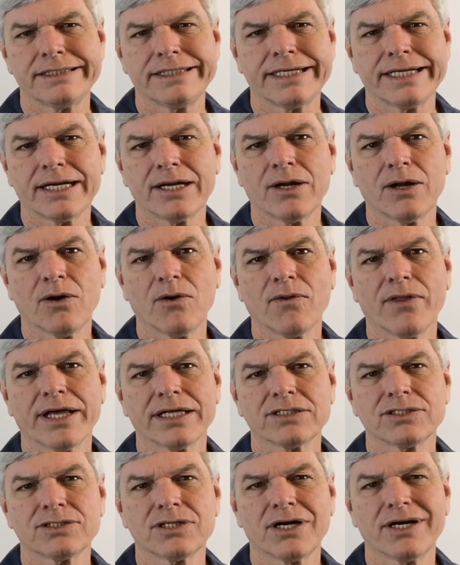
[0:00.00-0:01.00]
I don't know,
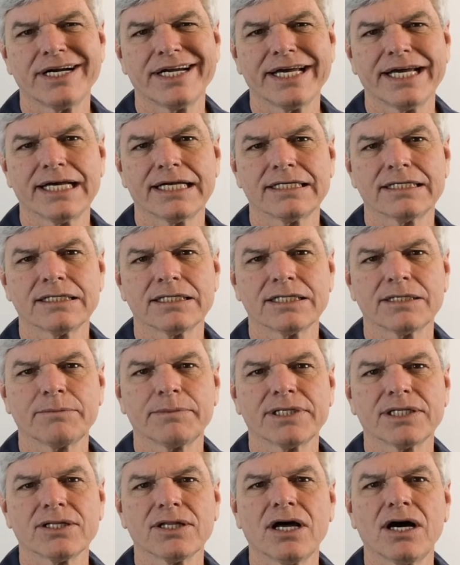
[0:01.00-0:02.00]
that's starting to get a little
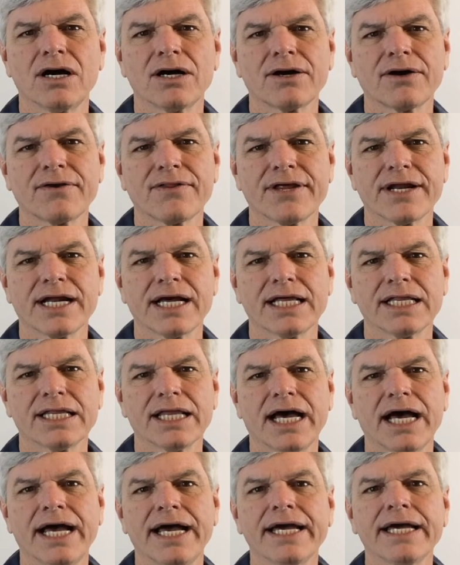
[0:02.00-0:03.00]
bit longer than I
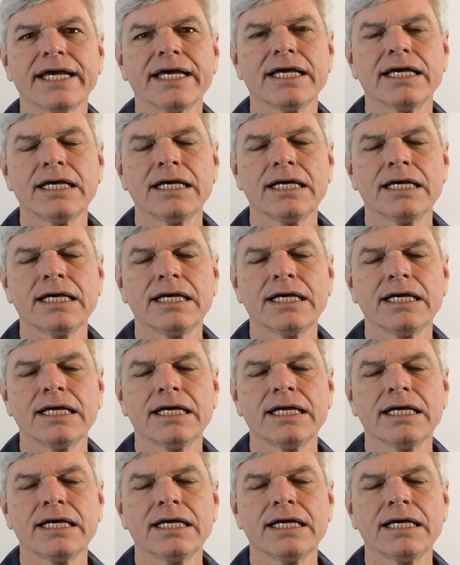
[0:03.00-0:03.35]
like.